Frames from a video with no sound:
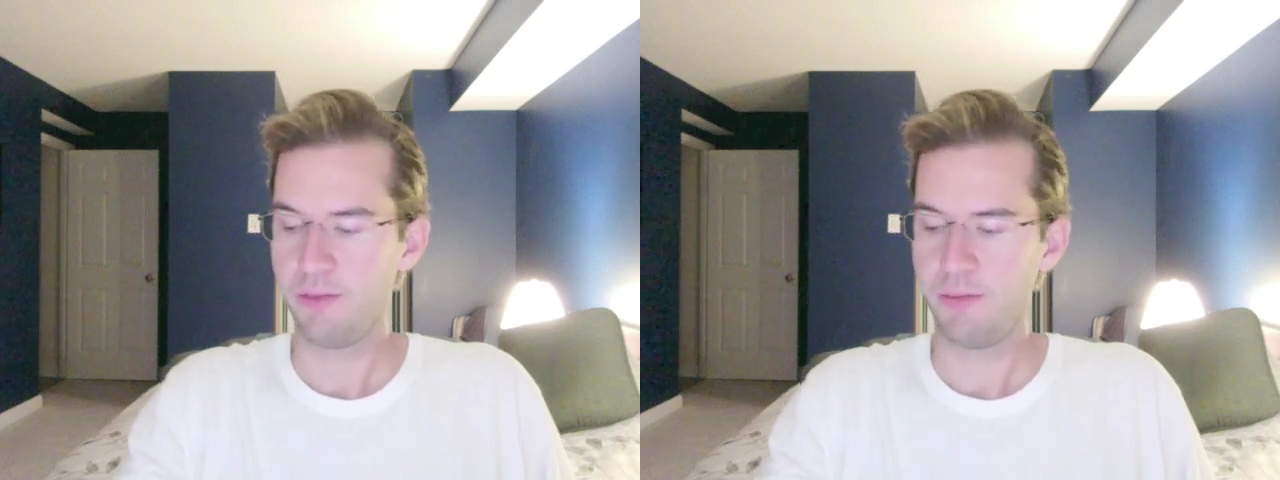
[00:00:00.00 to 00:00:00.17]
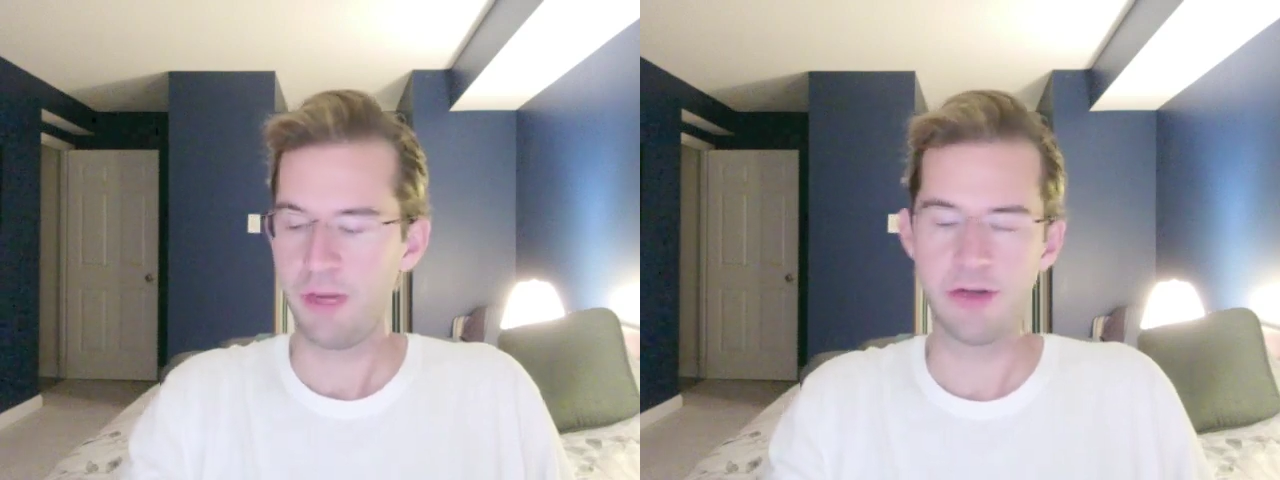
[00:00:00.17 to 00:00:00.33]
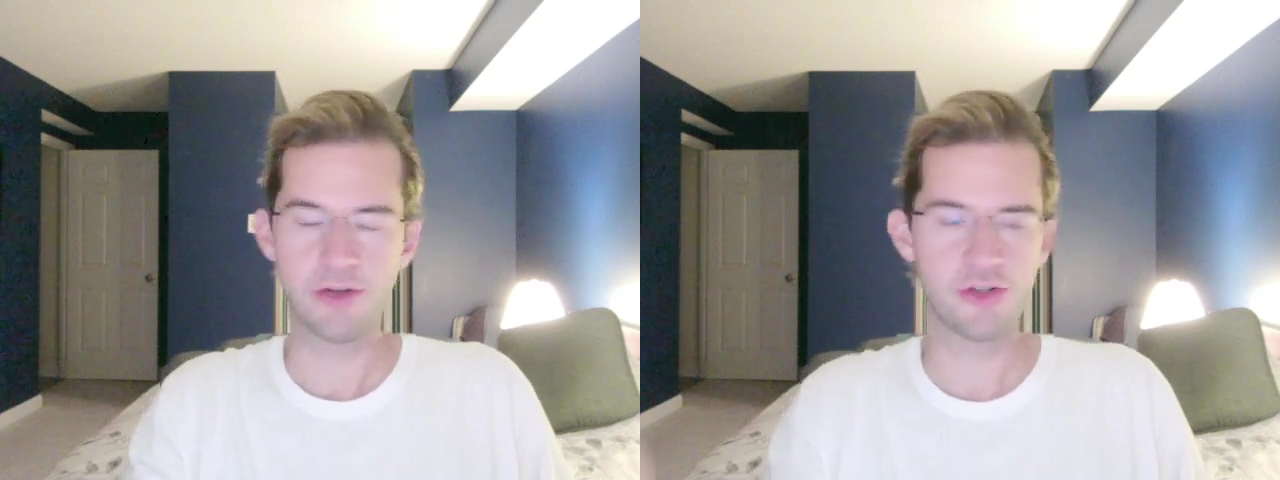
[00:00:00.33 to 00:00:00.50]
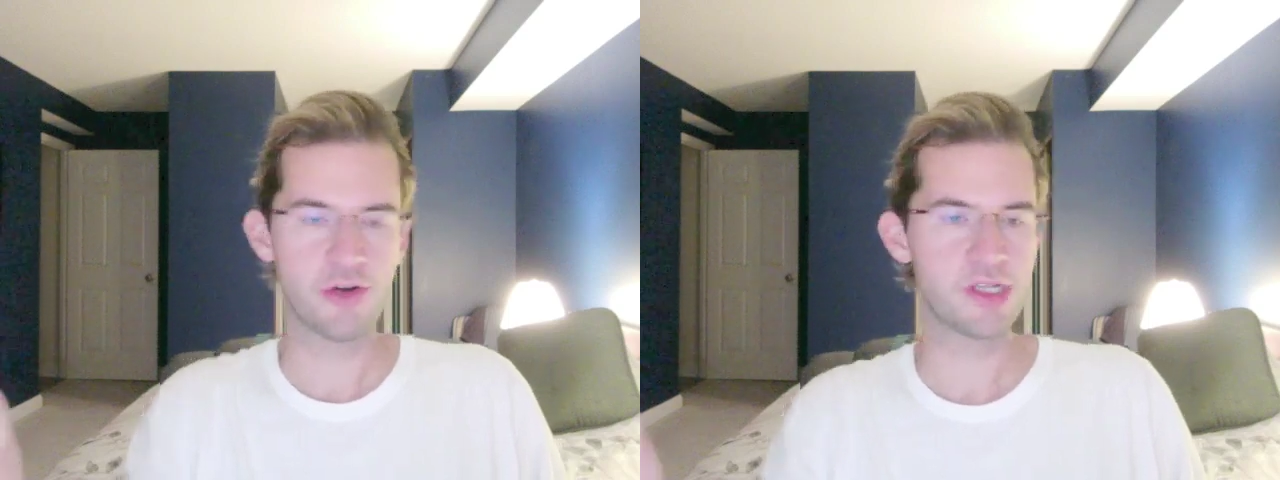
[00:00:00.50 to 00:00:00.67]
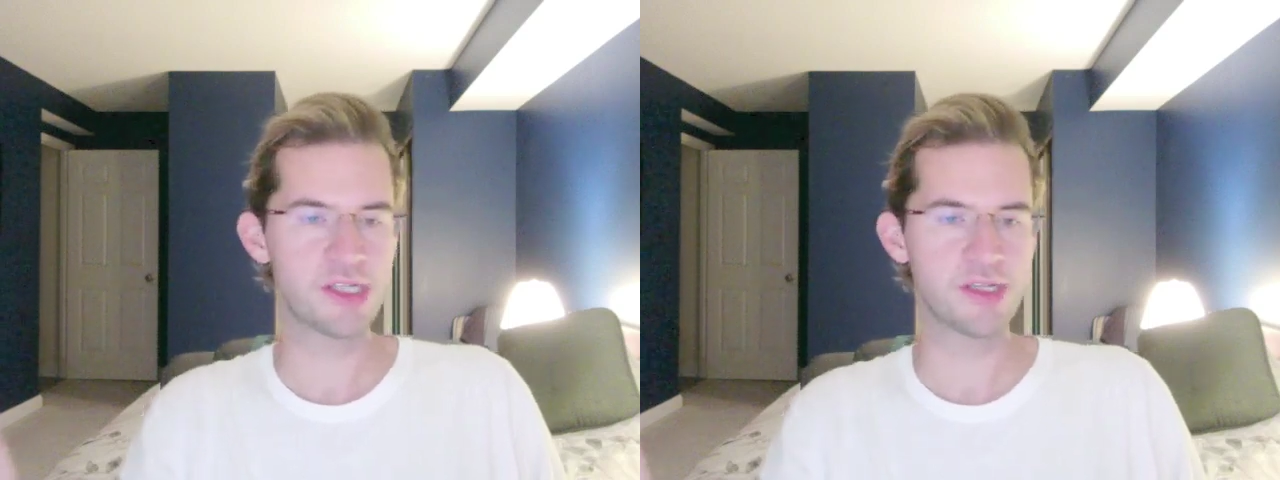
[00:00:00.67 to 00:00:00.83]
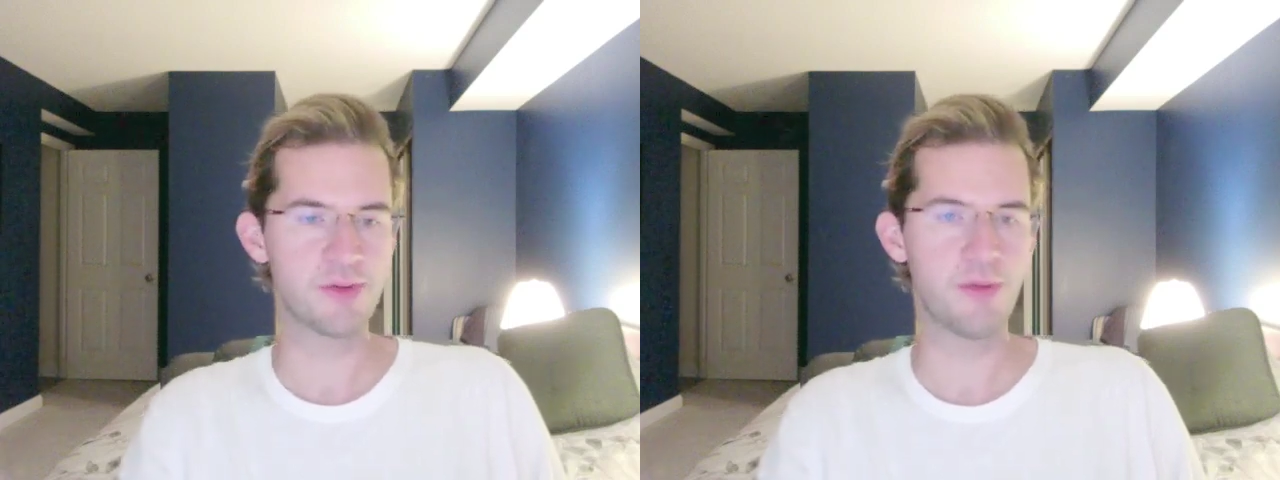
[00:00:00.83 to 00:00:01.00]
And your
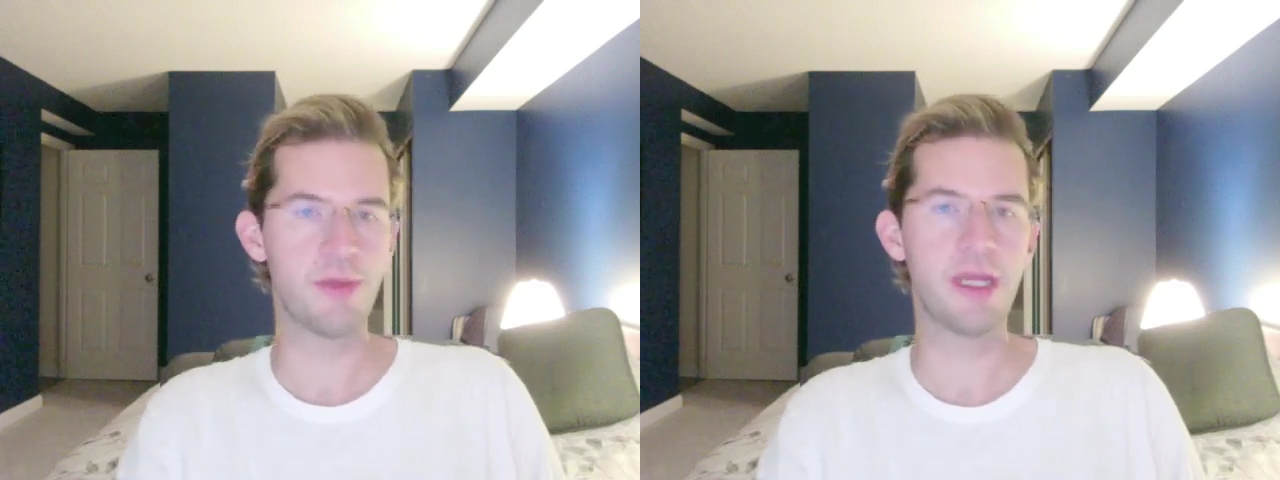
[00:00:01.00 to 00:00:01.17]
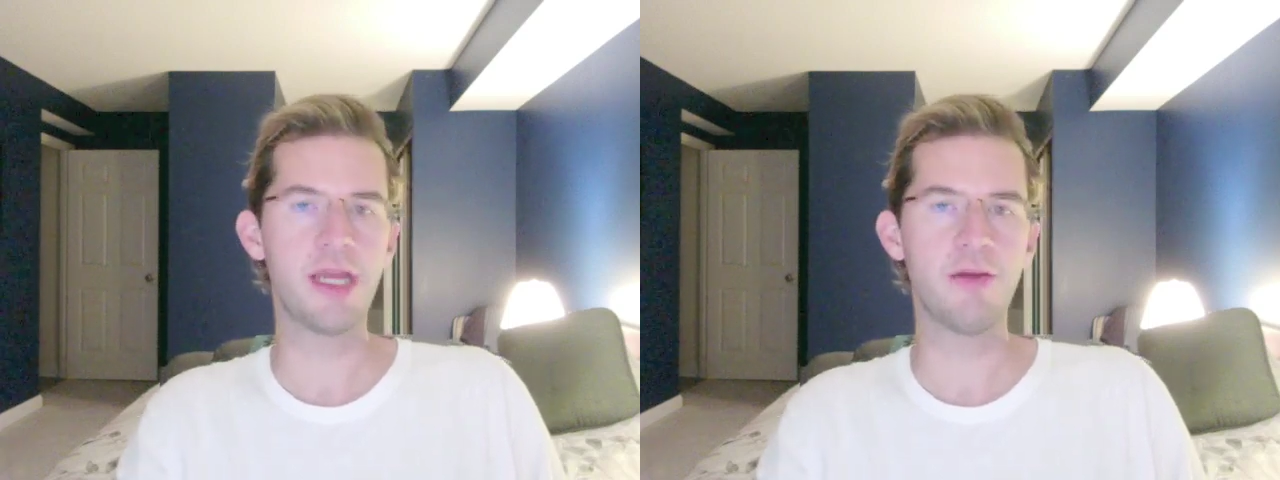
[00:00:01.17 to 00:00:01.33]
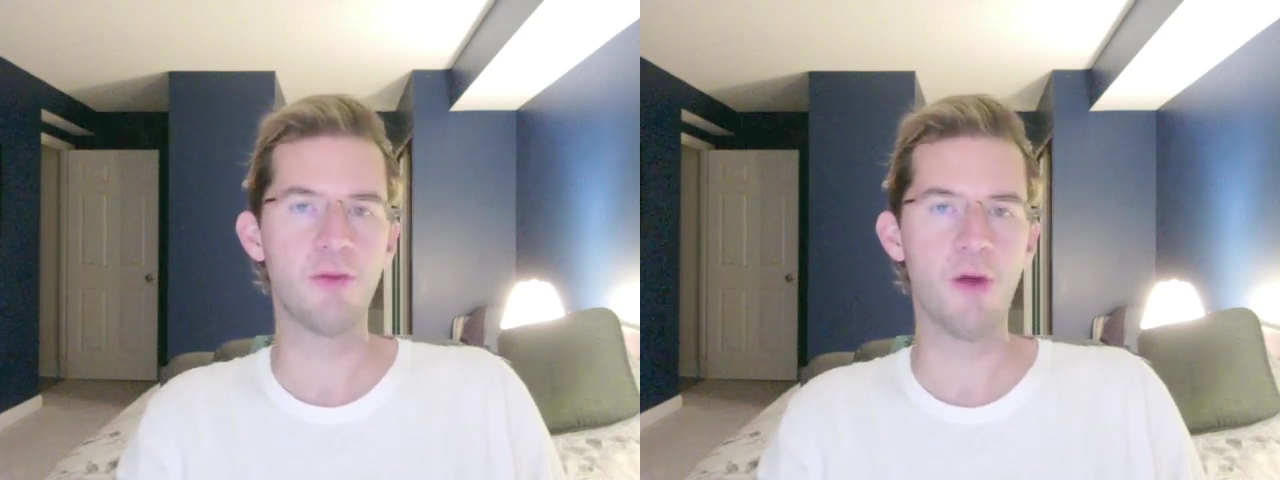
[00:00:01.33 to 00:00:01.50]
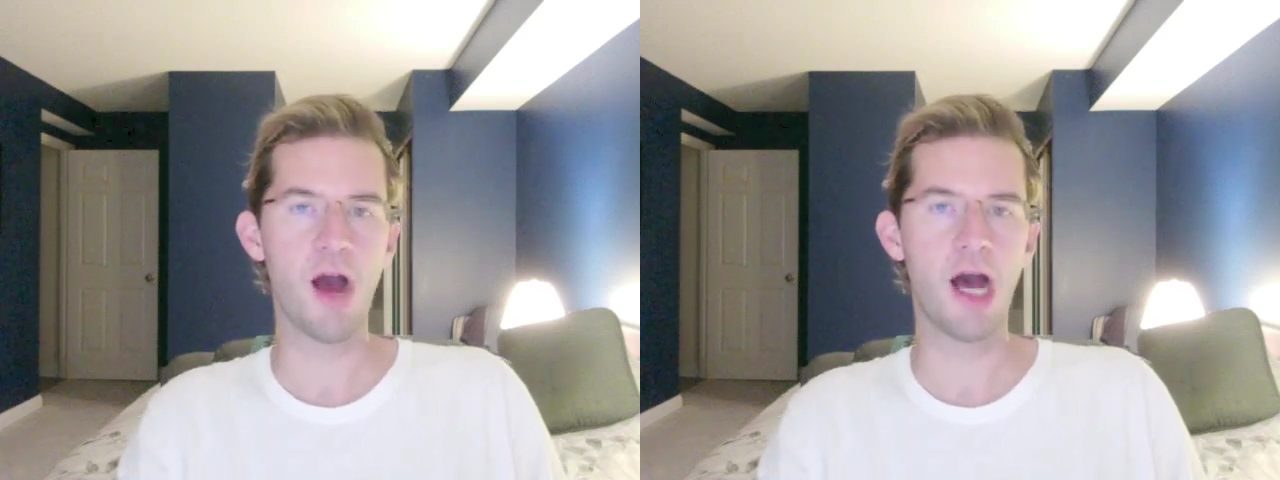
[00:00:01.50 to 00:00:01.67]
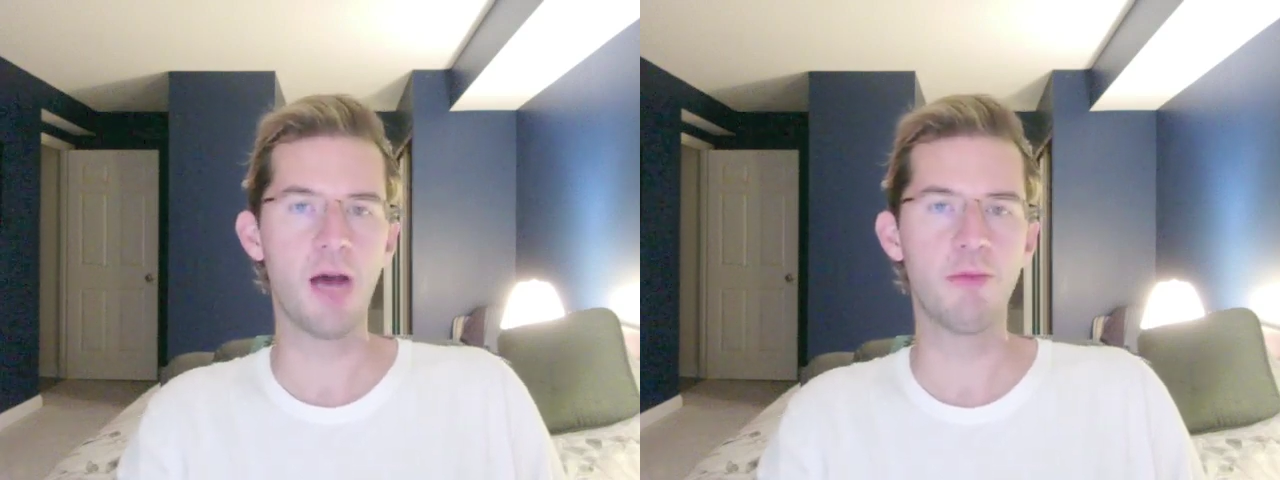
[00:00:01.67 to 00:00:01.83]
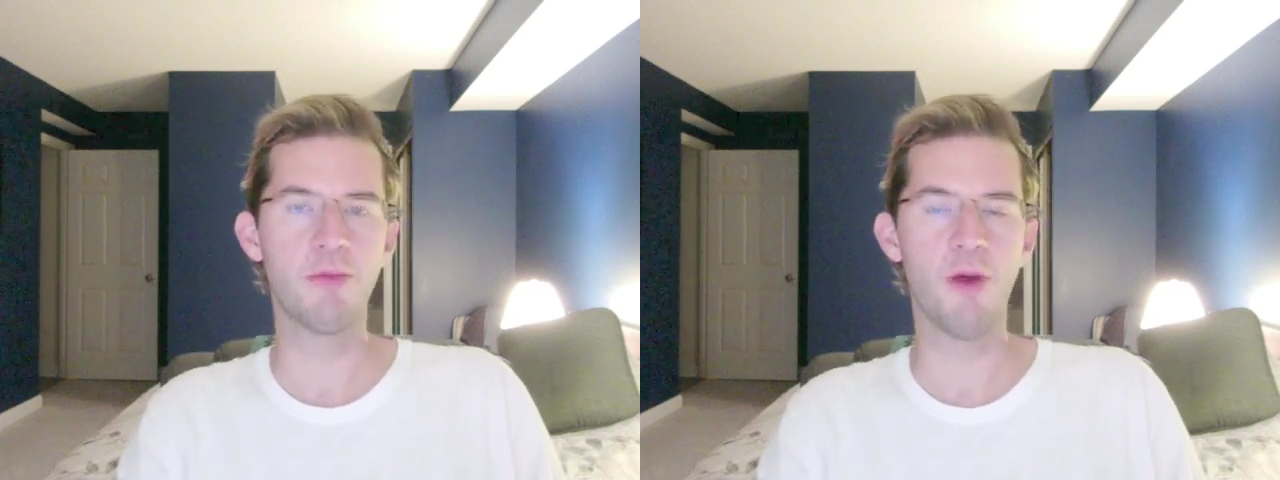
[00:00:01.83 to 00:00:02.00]
choices would be Rob,